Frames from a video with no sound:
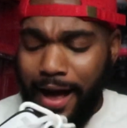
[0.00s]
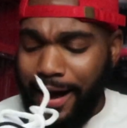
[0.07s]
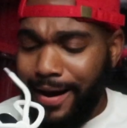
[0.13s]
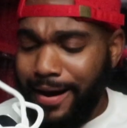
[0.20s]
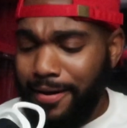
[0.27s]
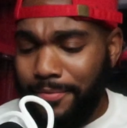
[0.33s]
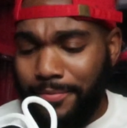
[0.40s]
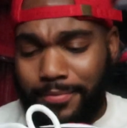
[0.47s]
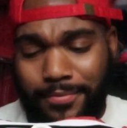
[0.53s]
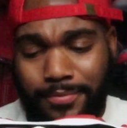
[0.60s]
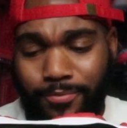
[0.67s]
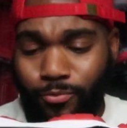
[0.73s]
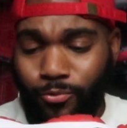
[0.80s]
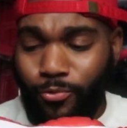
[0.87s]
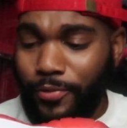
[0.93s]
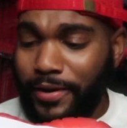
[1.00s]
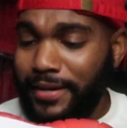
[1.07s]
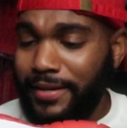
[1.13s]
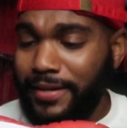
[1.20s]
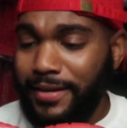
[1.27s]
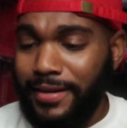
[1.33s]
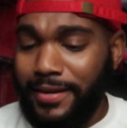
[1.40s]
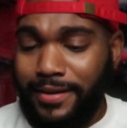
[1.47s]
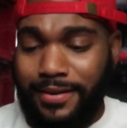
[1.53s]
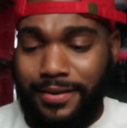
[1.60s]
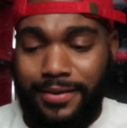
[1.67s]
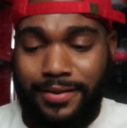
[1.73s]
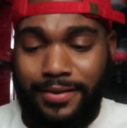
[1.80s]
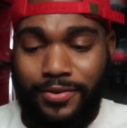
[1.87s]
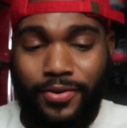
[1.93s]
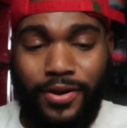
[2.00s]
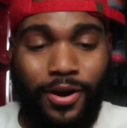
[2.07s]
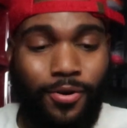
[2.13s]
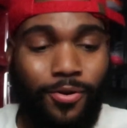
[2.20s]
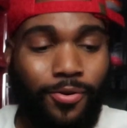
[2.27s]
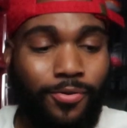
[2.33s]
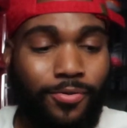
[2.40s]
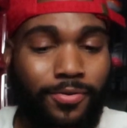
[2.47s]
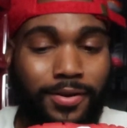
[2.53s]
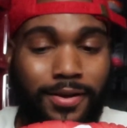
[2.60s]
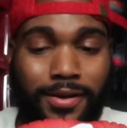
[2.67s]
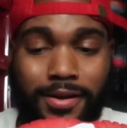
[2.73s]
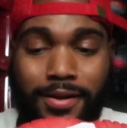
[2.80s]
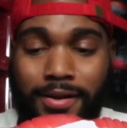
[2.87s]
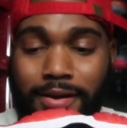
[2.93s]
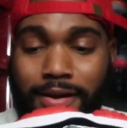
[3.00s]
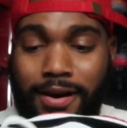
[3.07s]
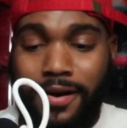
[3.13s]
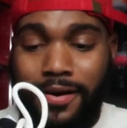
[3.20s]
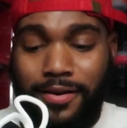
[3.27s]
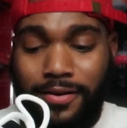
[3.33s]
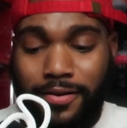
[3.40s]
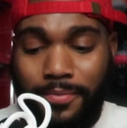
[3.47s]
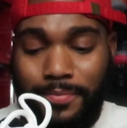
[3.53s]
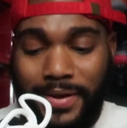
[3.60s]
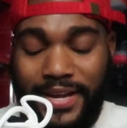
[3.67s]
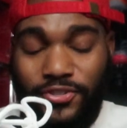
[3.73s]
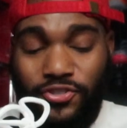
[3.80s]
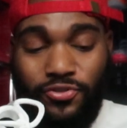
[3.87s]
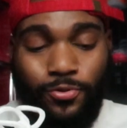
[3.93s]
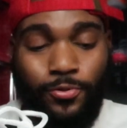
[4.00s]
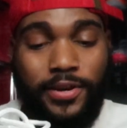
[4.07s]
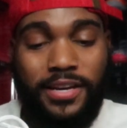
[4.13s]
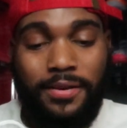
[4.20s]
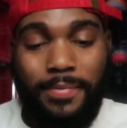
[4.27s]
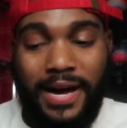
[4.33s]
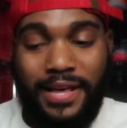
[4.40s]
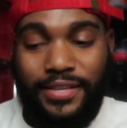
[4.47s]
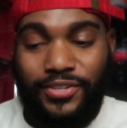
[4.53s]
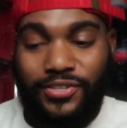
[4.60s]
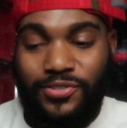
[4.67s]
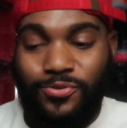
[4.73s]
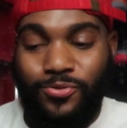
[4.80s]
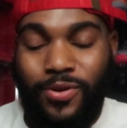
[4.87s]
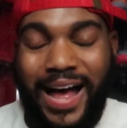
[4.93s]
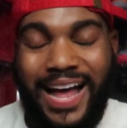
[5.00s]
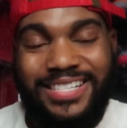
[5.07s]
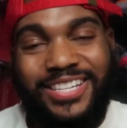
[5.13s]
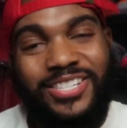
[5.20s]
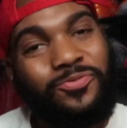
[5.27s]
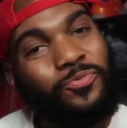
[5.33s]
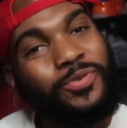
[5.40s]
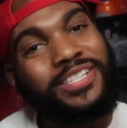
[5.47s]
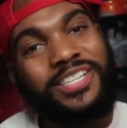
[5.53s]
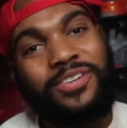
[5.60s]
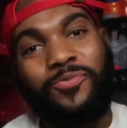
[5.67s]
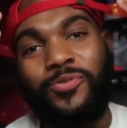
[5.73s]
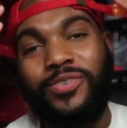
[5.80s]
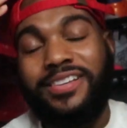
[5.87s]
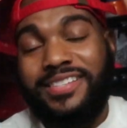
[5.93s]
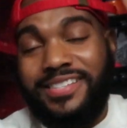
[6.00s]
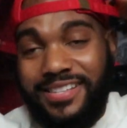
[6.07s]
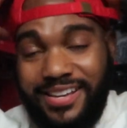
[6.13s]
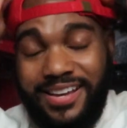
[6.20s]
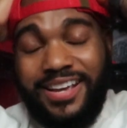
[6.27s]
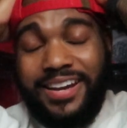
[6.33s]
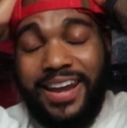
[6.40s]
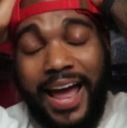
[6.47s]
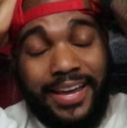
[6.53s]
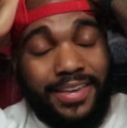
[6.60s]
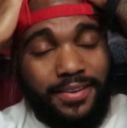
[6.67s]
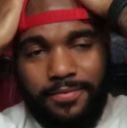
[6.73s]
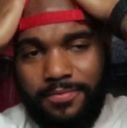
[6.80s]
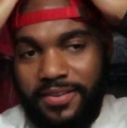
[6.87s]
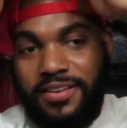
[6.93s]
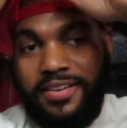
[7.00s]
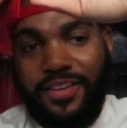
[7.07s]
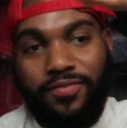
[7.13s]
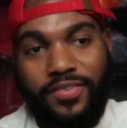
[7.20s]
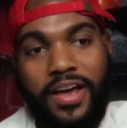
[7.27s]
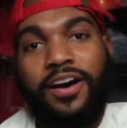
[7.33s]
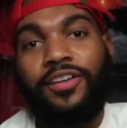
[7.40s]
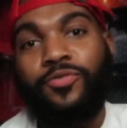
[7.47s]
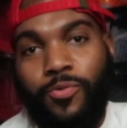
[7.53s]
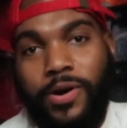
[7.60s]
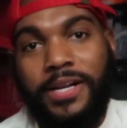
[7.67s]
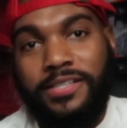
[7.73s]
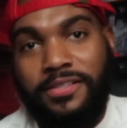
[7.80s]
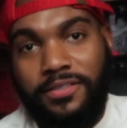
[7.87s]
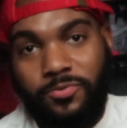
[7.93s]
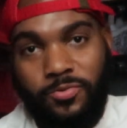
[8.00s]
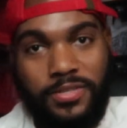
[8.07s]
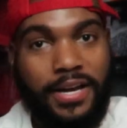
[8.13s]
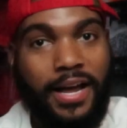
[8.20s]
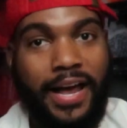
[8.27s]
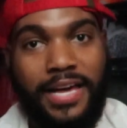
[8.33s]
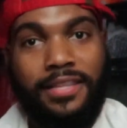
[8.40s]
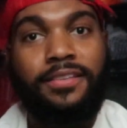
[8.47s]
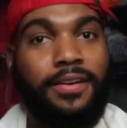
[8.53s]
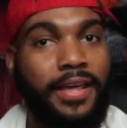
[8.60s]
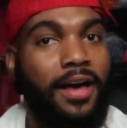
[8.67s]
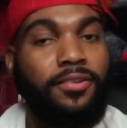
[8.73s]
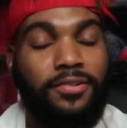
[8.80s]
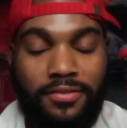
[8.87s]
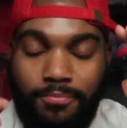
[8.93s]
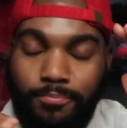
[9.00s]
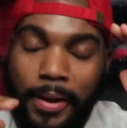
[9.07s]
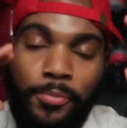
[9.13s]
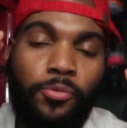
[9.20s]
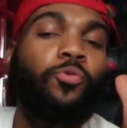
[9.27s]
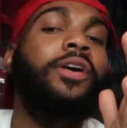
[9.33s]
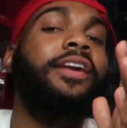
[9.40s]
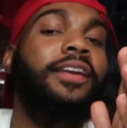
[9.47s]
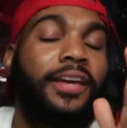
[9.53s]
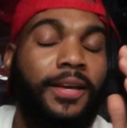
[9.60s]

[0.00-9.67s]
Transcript: I'm really, you know, intrigued by this shoe. I just wish it was Nike. If y'all are watching this, which I highly doubt it, maybe one